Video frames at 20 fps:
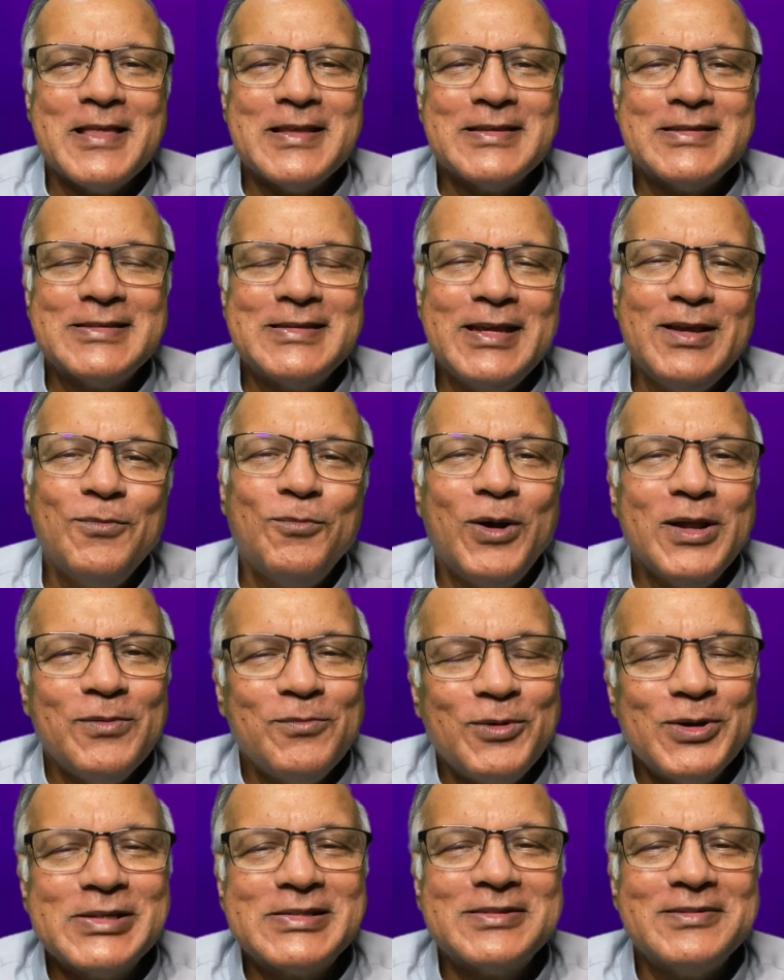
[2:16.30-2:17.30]
see what
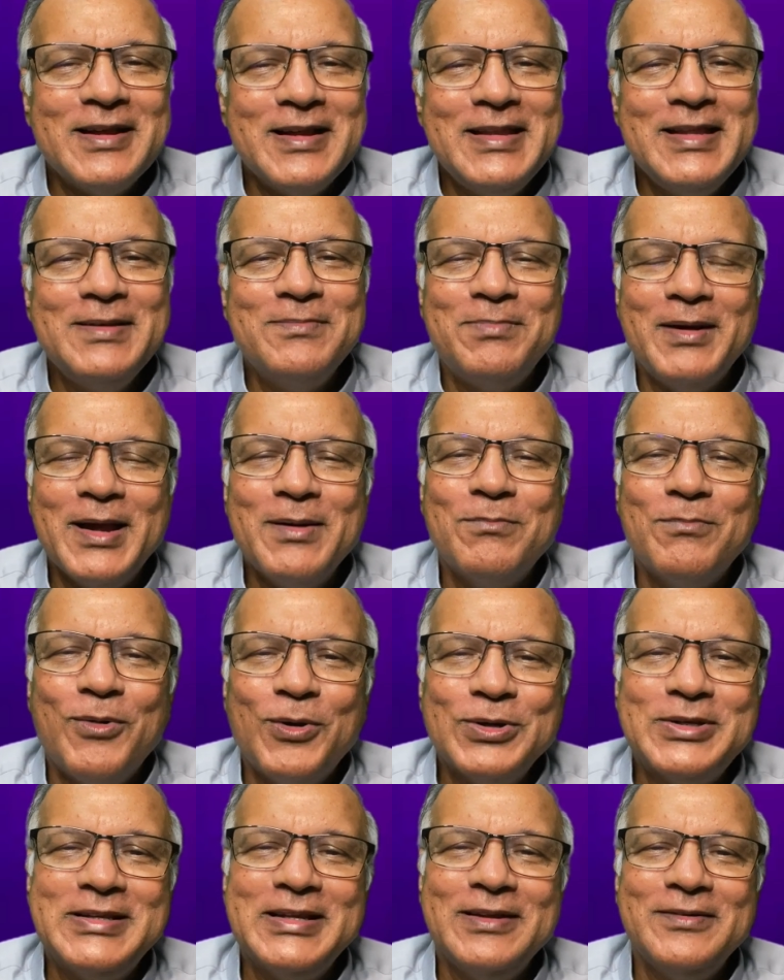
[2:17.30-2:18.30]
was really my
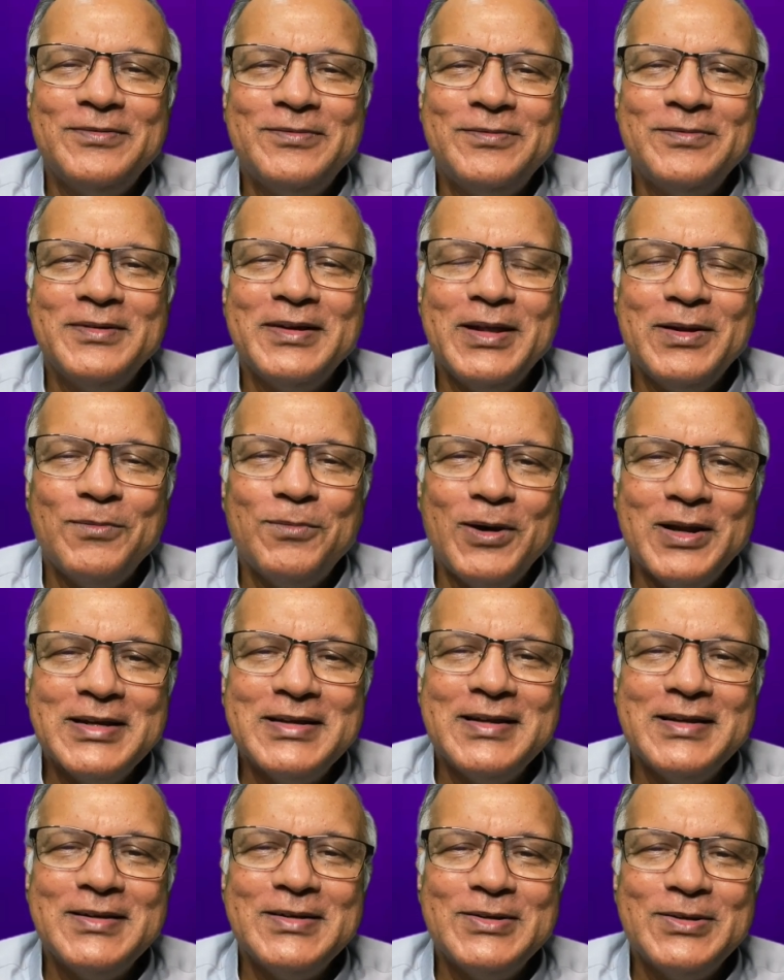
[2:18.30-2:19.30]
motive in
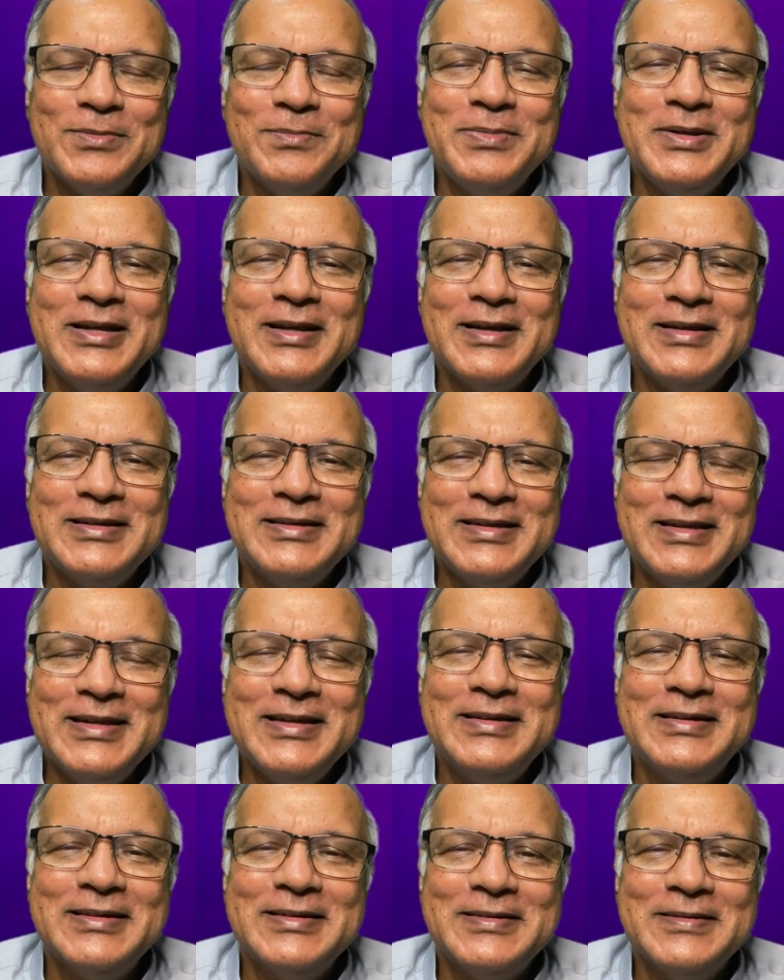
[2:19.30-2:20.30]
wanting to be a
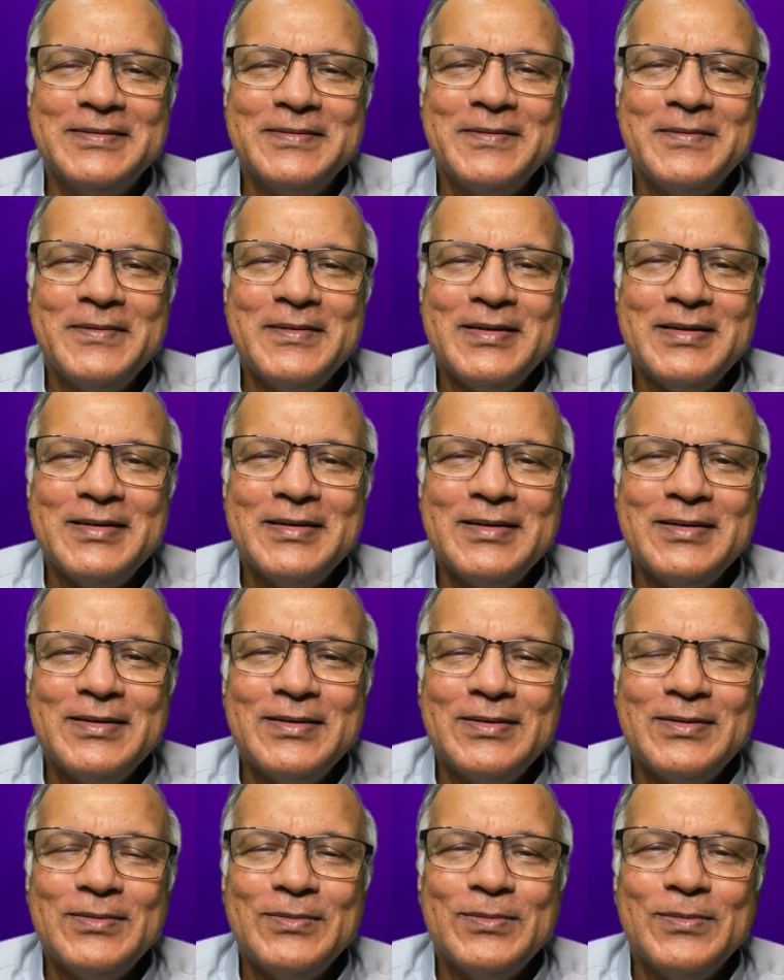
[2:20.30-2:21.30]
deacon.
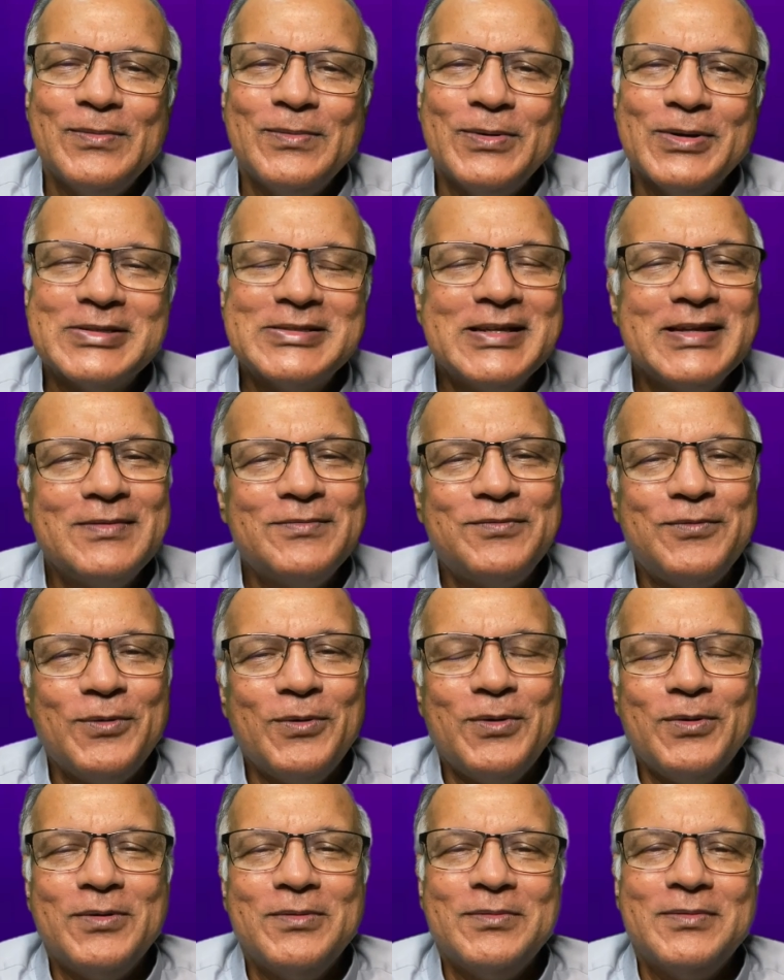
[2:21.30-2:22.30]
Was it
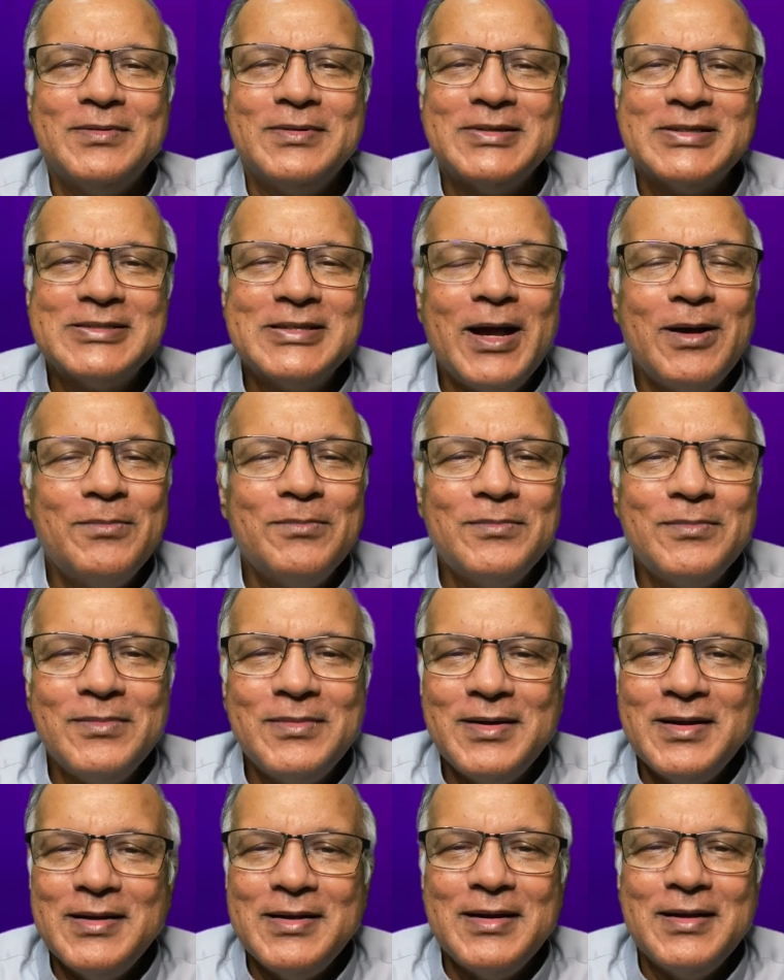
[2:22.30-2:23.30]
for some
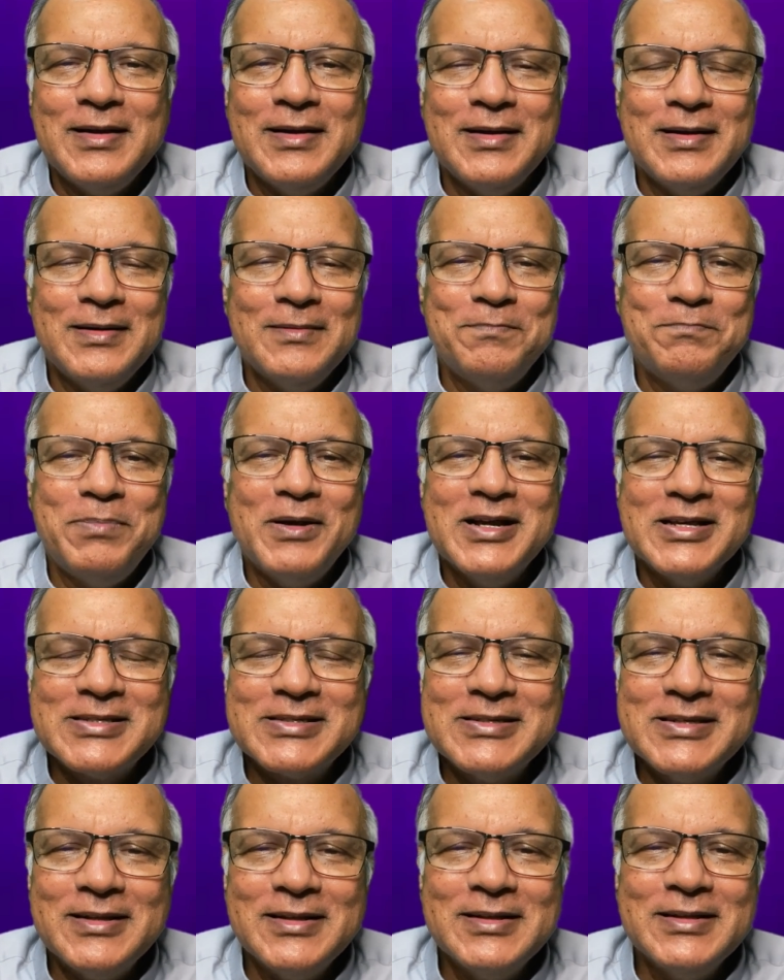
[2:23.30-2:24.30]

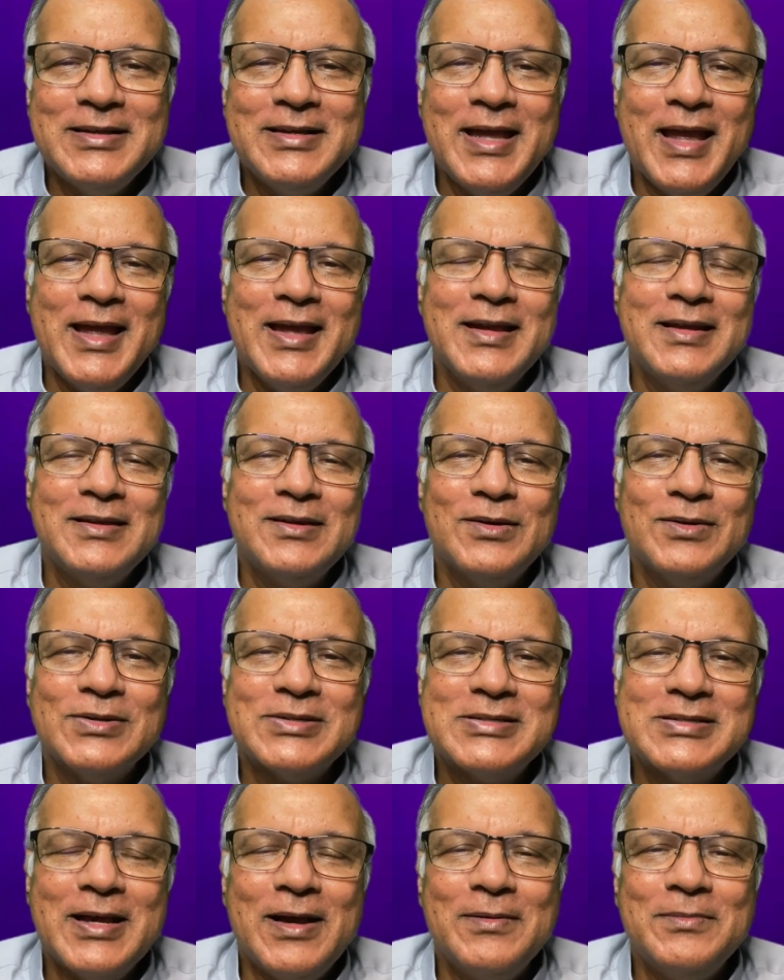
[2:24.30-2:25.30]
personal gain or
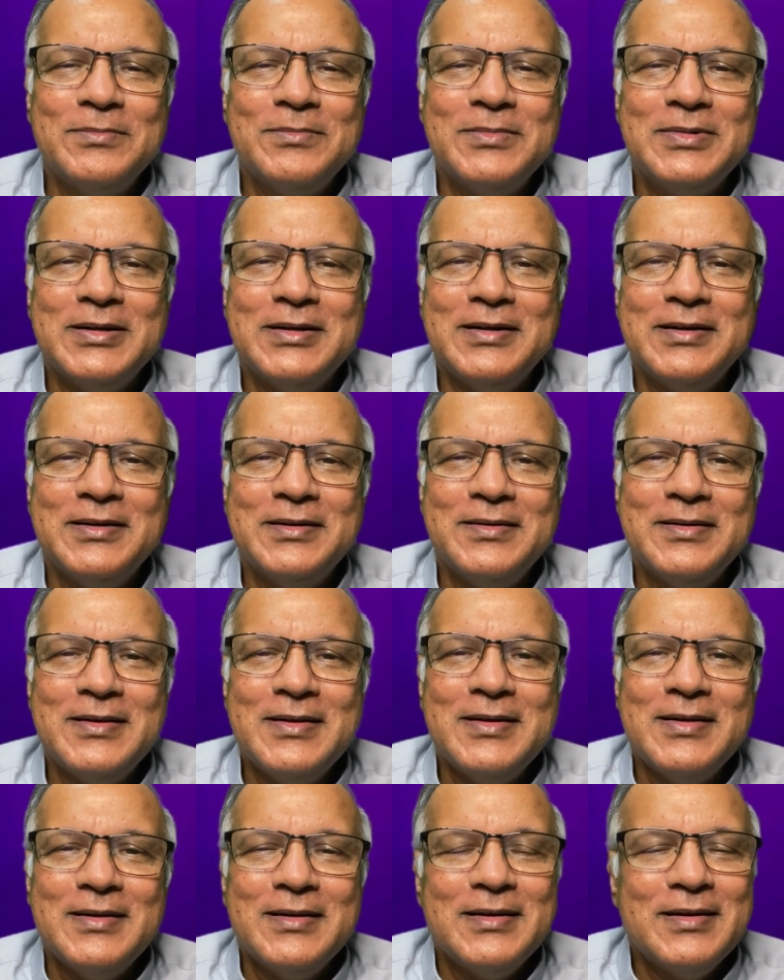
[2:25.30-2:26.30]
some
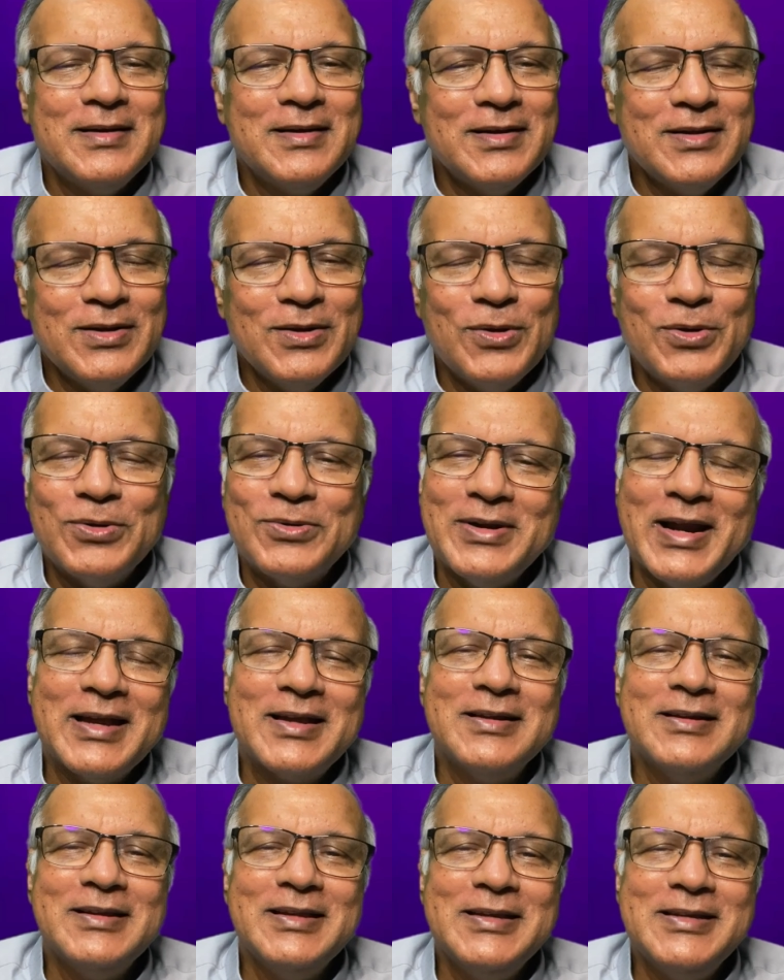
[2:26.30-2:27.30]

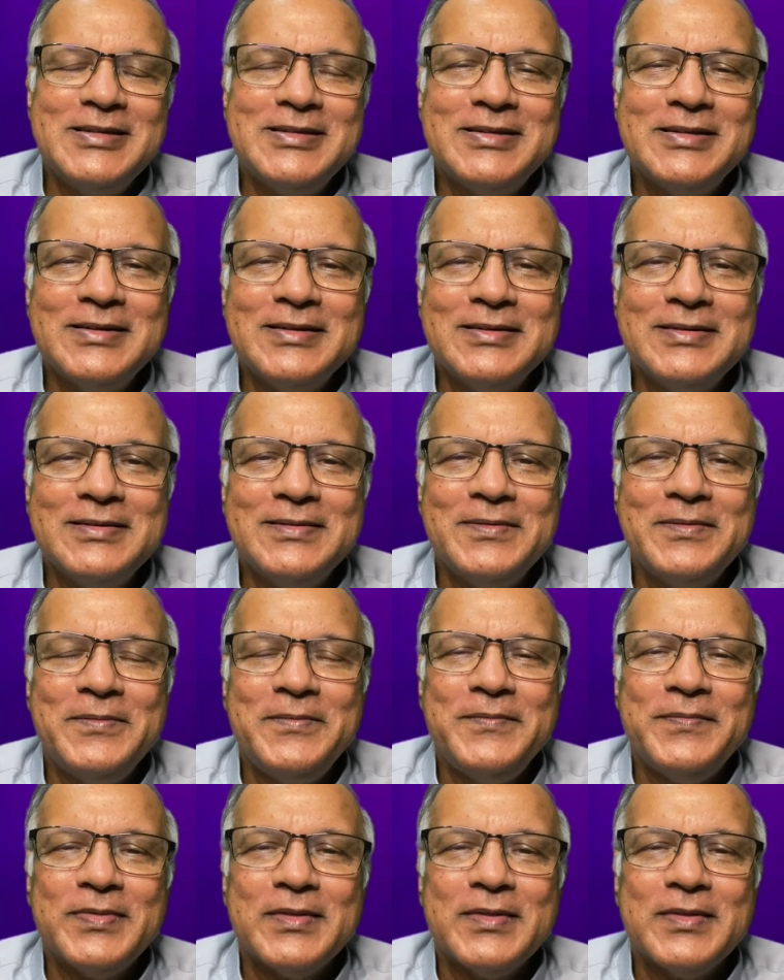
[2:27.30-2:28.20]
recognition?